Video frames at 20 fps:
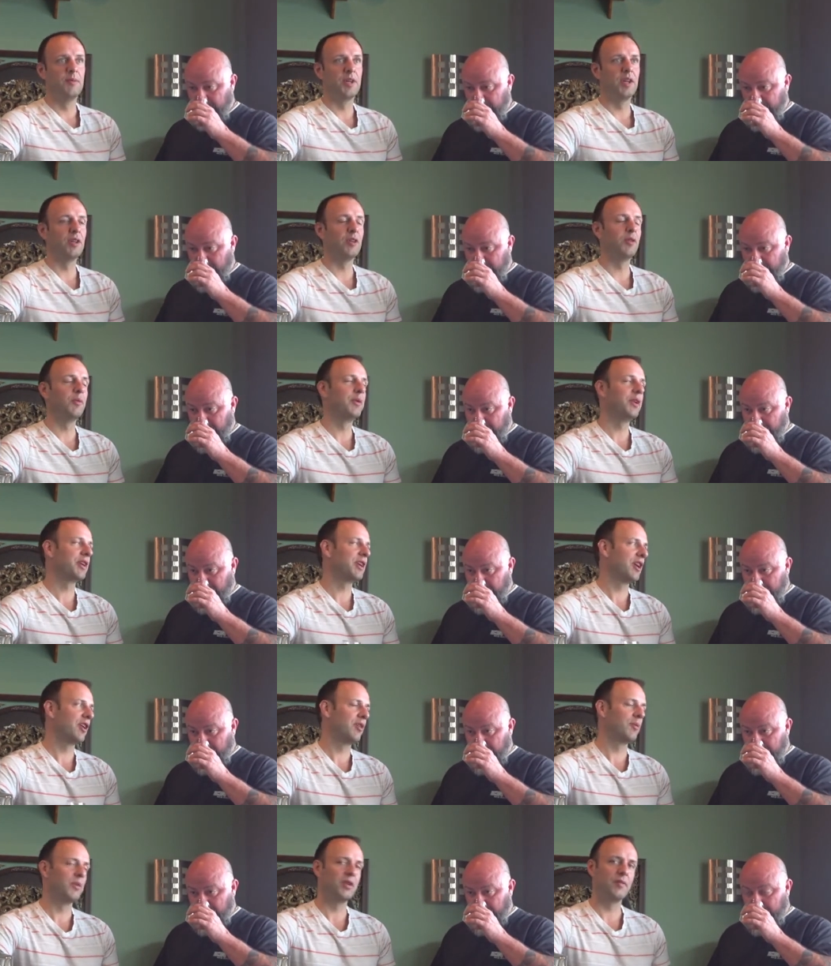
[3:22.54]
Speaker 1: We're getting a little bit of
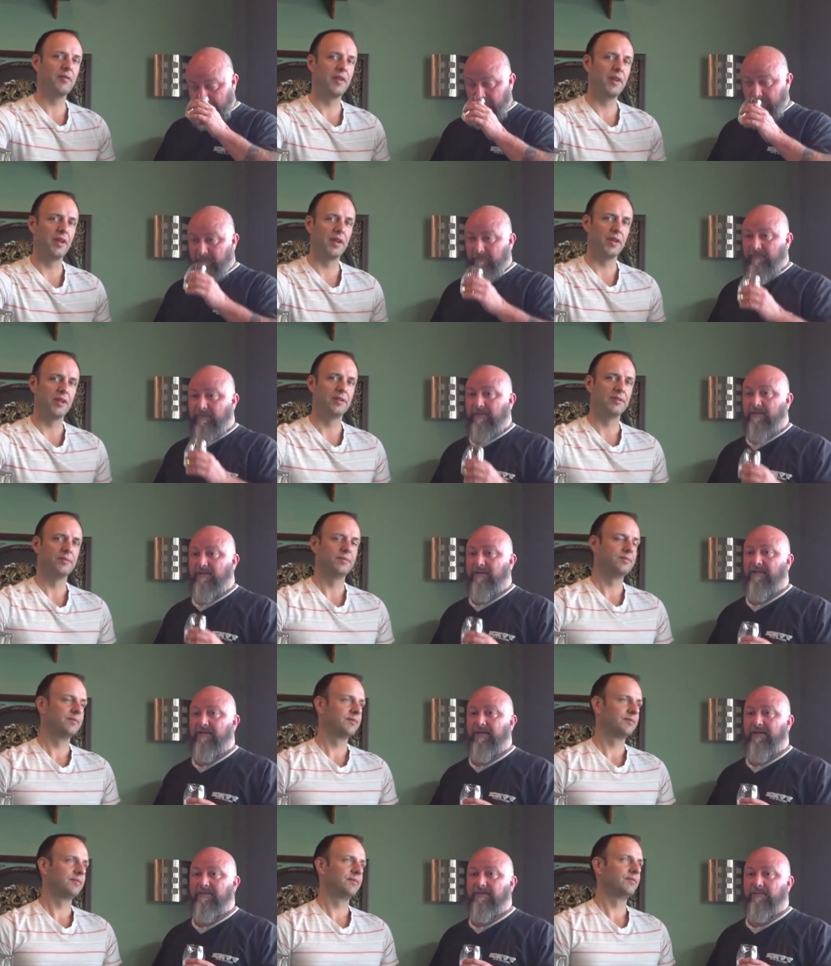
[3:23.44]
caramel and vanilla.
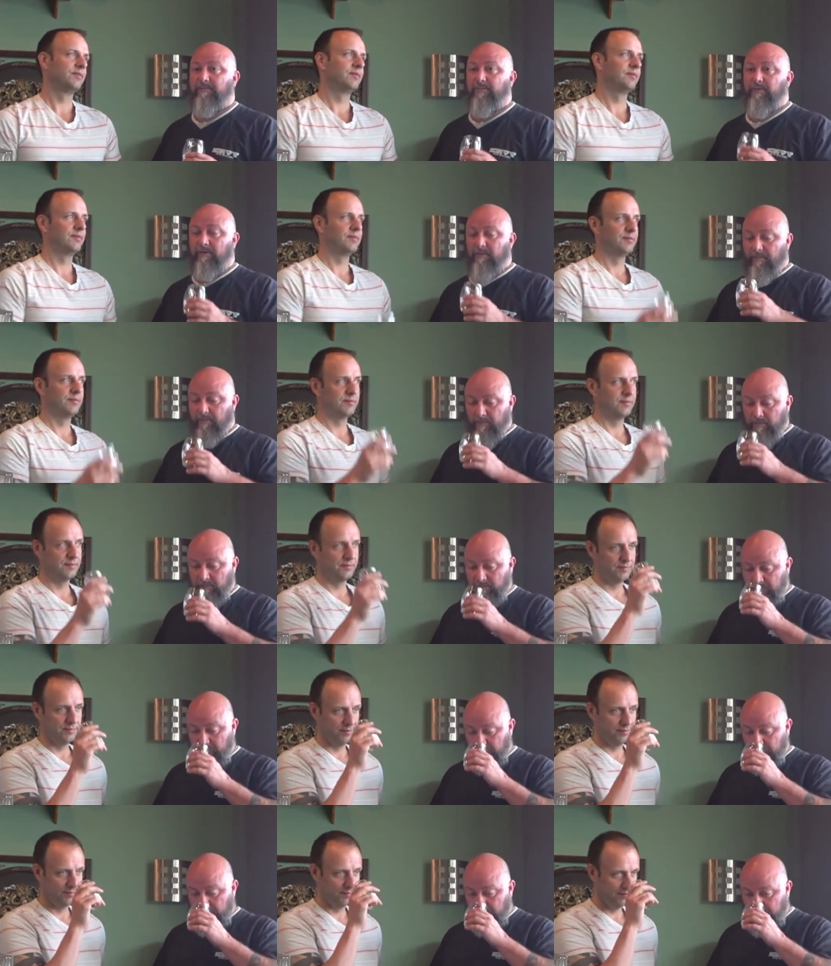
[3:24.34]
Isopropyl,
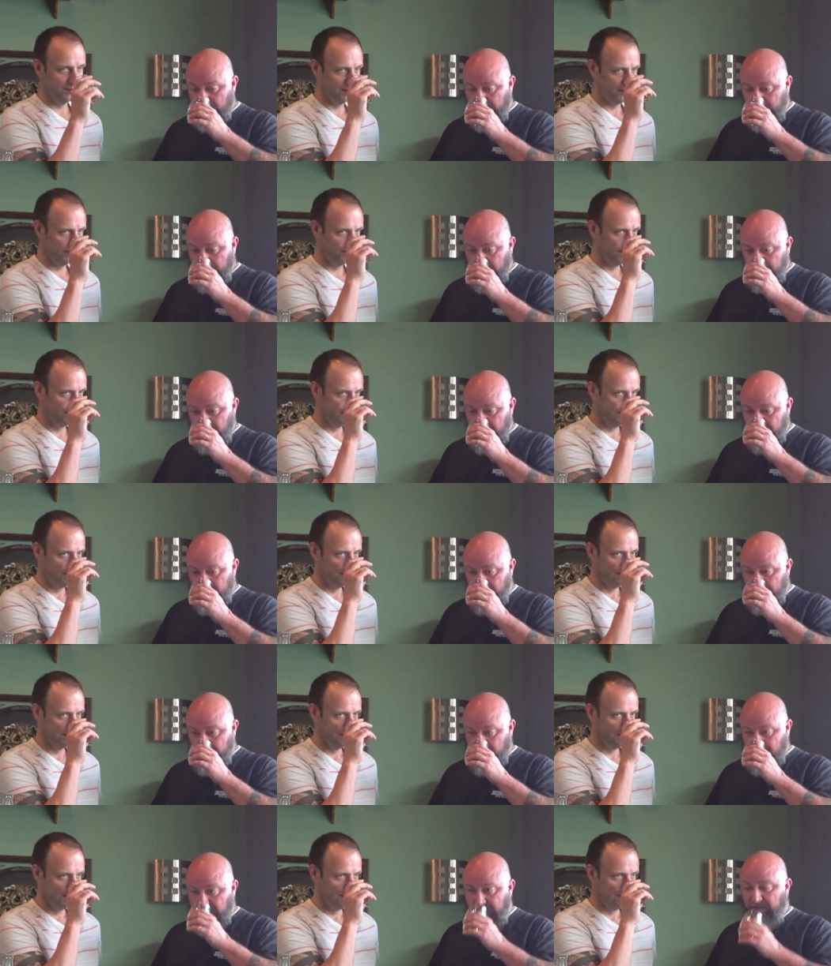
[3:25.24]

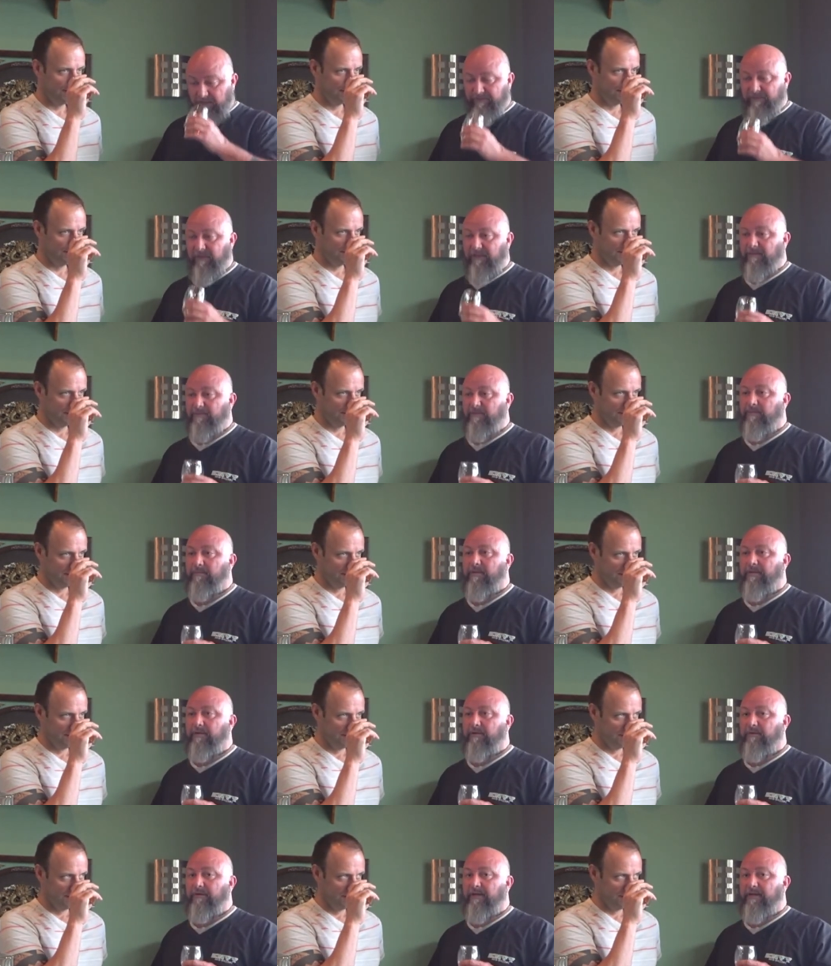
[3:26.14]
I feel like I'm
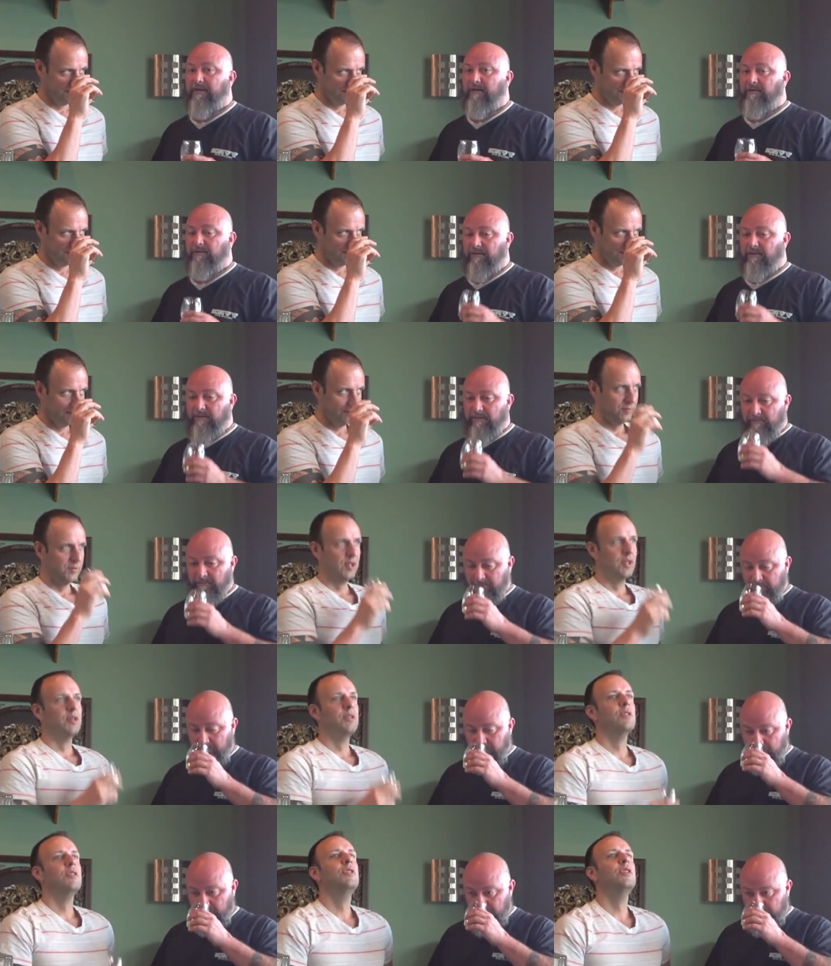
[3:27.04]
smelling green alcohol.
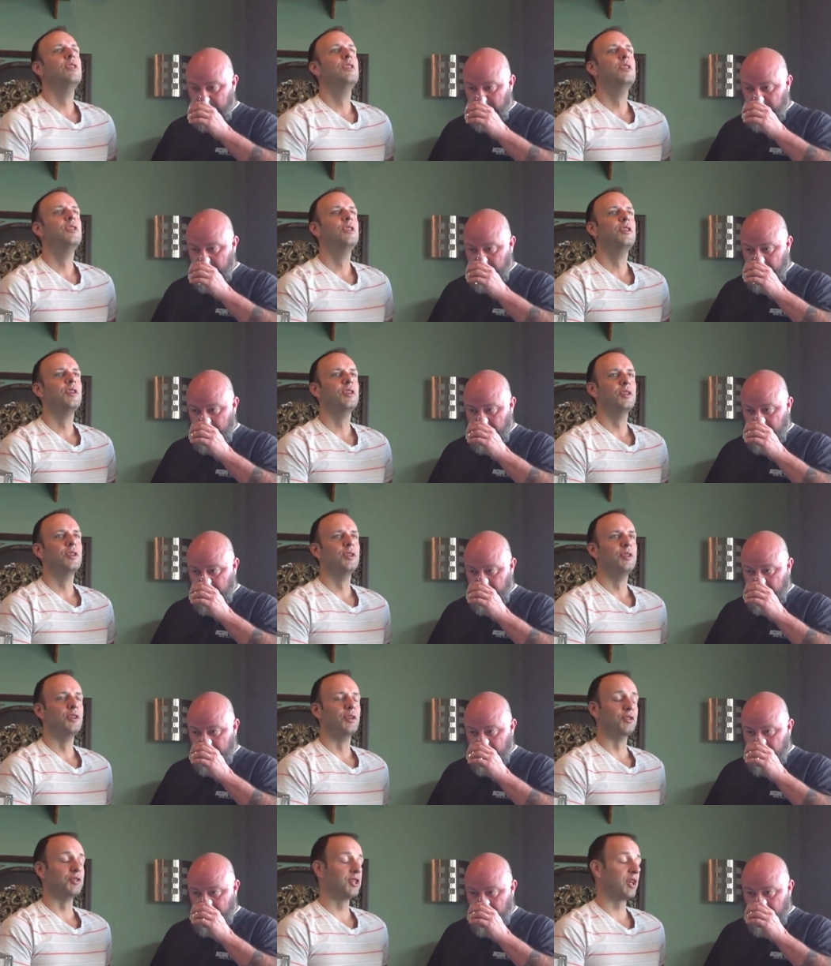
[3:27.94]

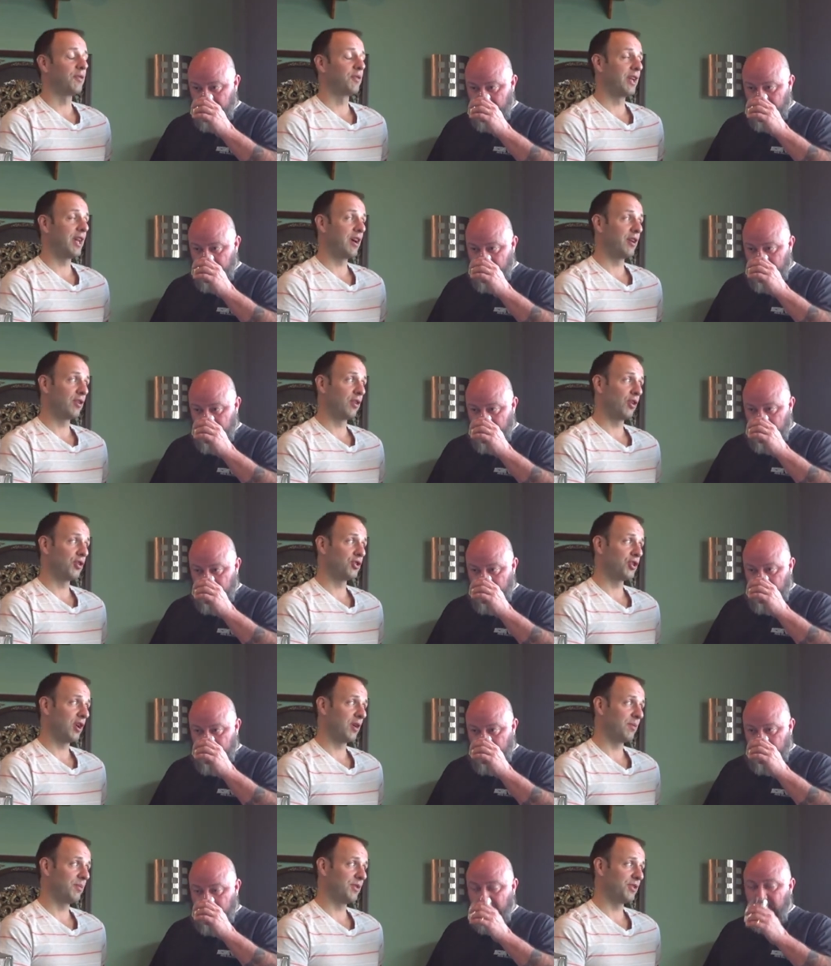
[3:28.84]
There's definitely an alcohol
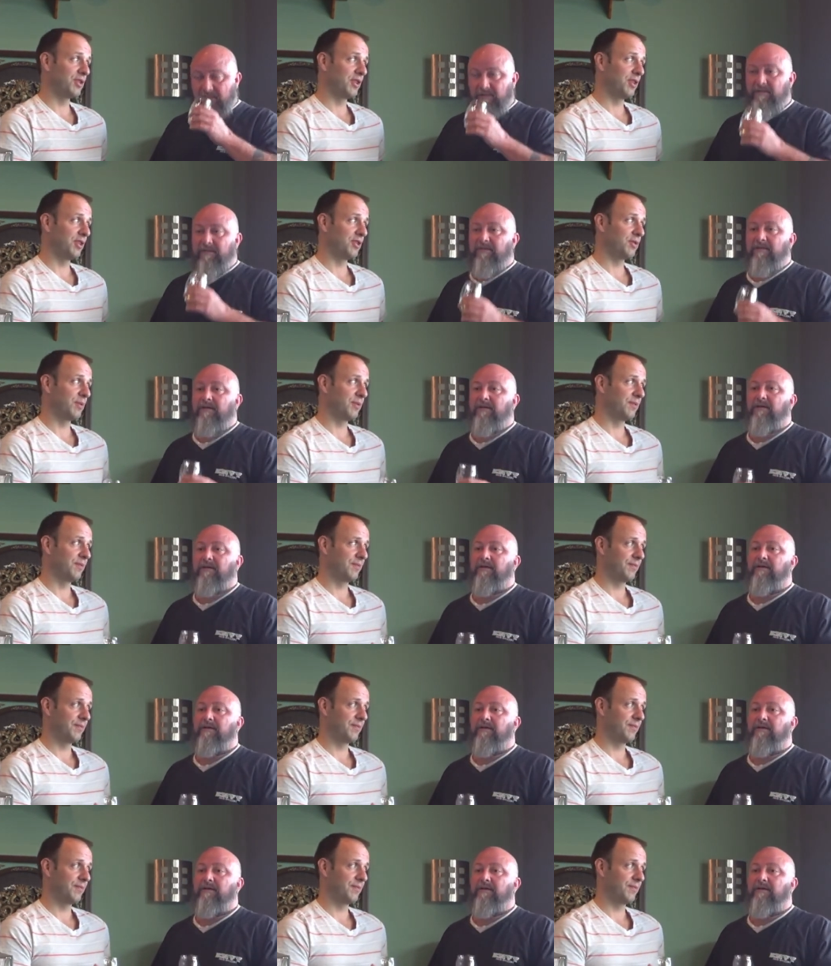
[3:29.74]
sharpness on this one.